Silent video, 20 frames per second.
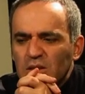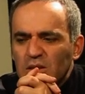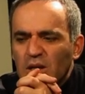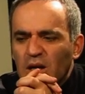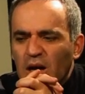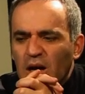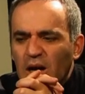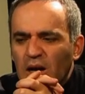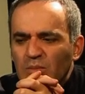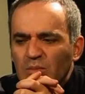
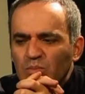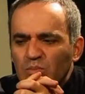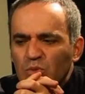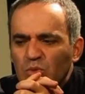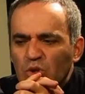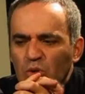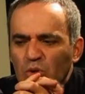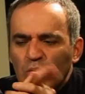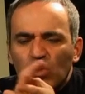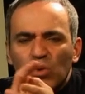
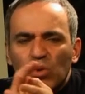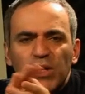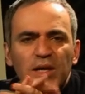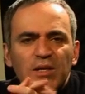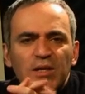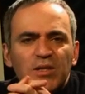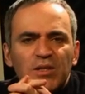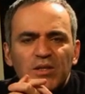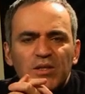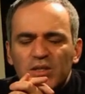sooner or
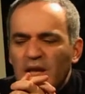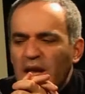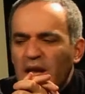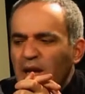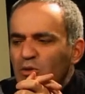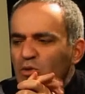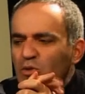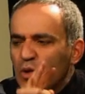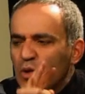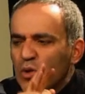later they
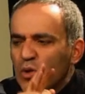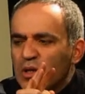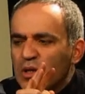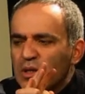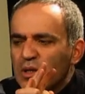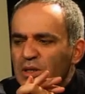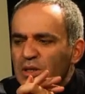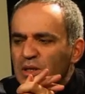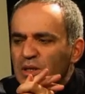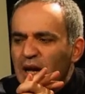had to
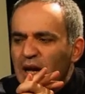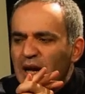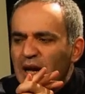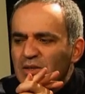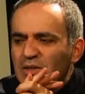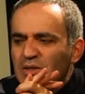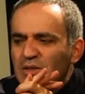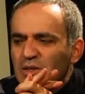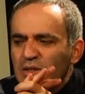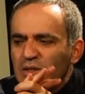look
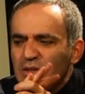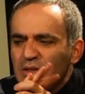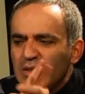at